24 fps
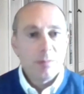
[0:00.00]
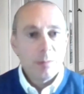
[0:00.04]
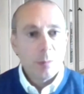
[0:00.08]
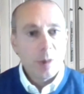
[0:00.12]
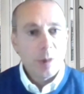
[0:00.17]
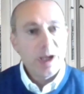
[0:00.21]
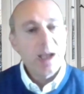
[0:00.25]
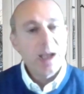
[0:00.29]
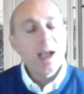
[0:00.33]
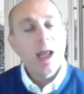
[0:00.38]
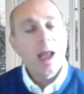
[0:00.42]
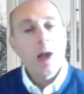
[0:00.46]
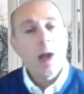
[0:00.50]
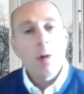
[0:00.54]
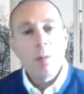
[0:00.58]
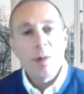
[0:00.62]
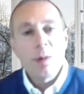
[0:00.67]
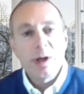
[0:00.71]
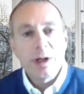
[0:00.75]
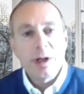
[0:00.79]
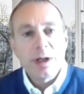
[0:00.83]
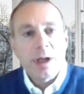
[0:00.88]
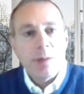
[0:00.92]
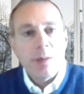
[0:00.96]
We can help
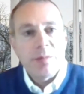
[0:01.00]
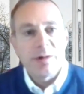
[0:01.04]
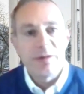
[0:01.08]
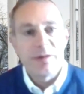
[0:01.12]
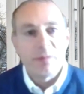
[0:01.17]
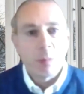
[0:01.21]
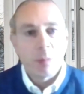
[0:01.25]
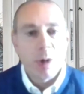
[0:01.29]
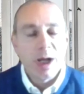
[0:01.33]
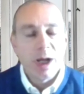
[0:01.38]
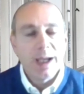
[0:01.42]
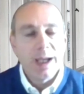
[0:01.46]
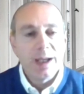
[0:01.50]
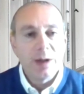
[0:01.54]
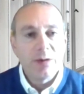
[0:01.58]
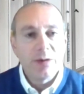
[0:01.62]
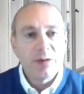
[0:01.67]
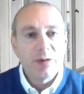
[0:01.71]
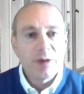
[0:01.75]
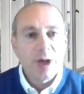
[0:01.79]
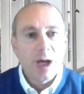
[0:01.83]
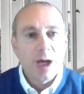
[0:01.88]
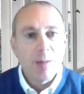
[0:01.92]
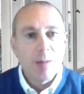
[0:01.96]
in a number of
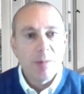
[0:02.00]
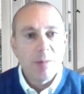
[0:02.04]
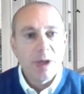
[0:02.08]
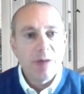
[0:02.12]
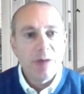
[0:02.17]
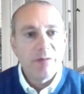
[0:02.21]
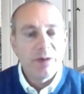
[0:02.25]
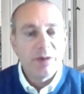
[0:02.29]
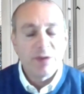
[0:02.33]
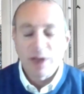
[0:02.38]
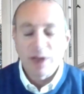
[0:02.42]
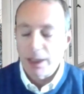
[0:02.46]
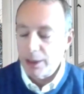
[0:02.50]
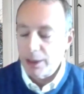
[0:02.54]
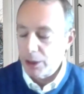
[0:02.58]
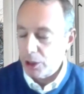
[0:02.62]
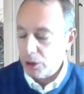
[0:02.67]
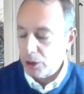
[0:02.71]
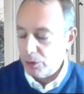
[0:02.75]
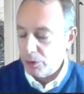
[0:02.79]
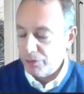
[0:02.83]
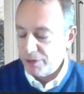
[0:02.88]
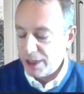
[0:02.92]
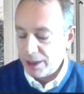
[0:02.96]
ways if a tenant
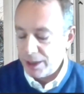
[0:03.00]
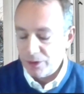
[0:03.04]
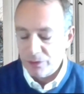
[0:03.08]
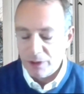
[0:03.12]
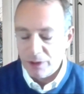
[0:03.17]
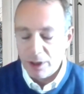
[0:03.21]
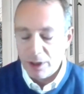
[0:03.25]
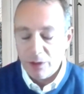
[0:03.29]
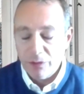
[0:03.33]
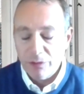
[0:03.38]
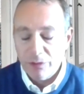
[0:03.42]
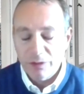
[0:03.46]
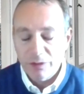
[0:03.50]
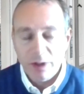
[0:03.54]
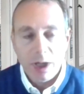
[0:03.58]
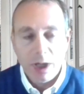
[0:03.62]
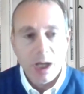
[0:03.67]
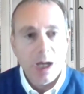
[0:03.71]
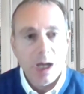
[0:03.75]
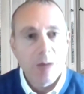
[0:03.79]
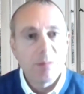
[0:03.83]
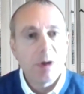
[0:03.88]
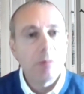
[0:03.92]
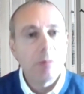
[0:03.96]
contacts us.
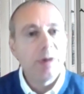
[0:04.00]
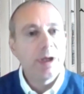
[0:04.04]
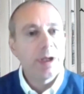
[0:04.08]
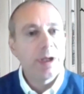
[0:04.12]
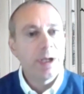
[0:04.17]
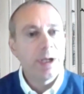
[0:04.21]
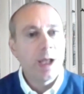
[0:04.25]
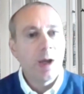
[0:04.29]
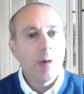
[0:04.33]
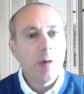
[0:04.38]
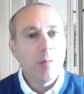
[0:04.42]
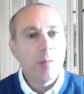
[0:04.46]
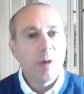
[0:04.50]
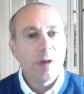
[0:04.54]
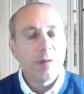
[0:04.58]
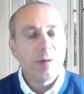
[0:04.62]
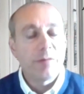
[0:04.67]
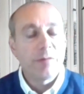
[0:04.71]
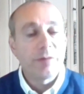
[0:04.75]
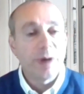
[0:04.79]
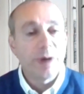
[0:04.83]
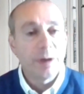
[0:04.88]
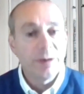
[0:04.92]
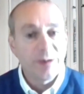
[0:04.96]
We can help at the
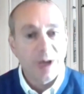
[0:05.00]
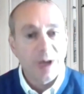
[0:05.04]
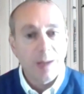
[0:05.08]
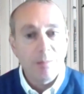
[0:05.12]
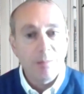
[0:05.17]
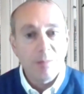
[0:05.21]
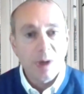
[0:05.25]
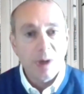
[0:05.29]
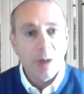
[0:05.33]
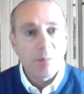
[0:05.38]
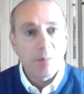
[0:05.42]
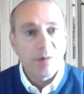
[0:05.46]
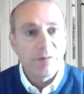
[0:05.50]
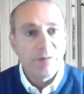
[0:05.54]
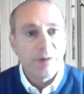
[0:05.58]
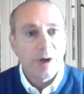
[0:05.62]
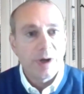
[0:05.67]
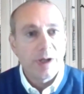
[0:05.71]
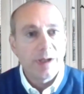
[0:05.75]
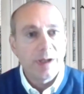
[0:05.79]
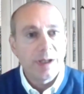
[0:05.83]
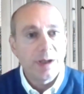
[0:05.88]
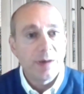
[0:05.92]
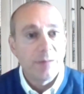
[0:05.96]
front end by
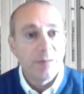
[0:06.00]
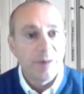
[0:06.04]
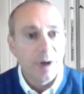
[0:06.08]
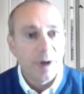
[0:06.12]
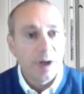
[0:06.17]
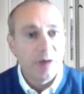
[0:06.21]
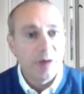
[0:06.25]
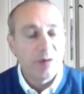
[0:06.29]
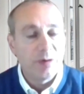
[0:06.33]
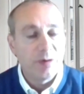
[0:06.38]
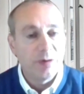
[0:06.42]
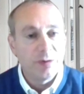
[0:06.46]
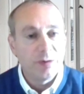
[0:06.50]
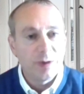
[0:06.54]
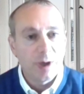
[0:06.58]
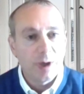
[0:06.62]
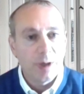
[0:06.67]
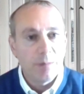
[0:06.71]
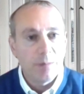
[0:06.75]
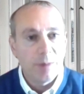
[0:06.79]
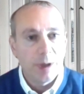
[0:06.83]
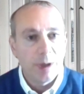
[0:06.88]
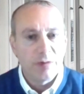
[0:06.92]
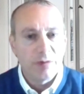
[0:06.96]
providing advice and
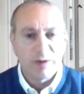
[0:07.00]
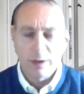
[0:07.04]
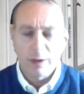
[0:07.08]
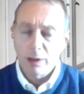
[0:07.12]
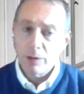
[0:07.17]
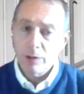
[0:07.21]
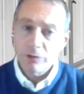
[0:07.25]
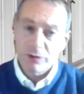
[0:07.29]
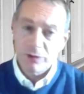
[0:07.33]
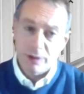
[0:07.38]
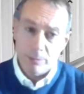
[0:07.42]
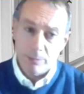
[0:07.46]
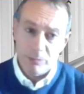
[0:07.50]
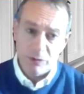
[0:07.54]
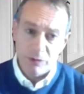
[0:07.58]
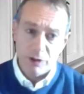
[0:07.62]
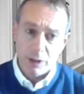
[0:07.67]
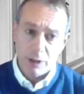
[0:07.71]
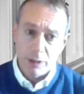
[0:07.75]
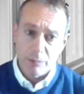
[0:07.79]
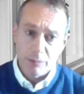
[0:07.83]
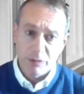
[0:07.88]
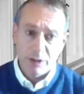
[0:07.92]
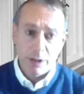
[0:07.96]
signposting, because
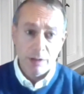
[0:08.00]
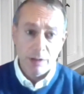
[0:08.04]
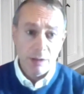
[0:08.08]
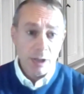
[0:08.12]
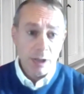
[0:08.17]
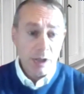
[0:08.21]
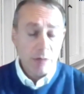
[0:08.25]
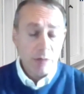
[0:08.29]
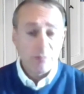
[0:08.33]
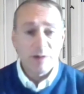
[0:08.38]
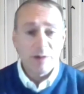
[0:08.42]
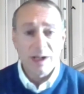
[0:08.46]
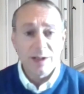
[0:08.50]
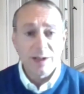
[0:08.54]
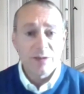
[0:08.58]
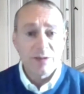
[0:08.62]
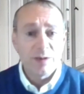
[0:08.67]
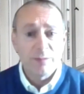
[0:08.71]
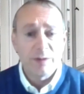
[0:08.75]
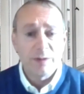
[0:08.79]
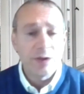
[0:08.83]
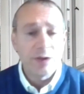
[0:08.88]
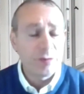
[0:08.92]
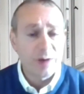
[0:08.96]
sometimes they're
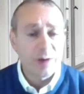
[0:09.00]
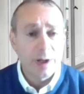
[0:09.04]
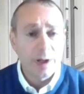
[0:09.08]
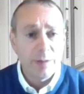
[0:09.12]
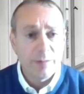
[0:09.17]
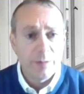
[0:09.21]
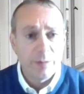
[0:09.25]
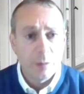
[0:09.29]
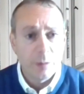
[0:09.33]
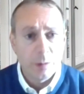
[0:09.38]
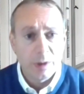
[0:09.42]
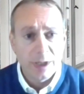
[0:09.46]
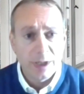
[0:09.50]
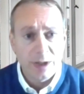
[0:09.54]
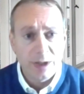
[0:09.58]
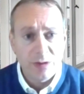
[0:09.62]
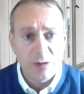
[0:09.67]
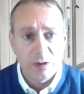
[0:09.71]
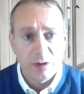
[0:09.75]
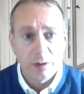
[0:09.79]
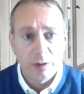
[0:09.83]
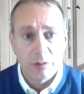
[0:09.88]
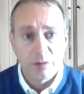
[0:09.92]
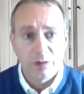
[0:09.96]
relatively straightforward
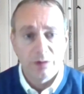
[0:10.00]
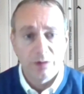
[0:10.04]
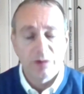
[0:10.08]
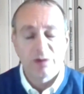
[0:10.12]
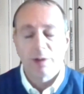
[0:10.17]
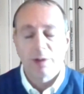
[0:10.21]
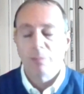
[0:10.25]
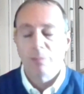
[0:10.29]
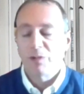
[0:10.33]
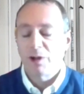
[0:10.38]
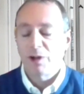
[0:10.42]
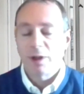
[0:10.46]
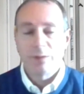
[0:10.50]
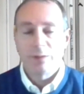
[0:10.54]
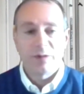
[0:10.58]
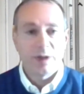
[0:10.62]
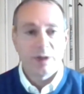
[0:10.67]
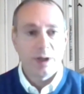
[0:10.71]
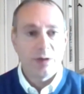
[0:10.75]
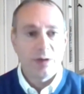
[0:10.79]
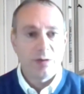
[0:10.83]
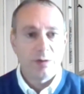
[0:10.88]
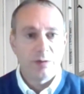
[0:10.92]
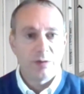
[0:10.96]
issues, and sometimes the
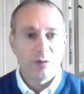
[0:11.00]
issues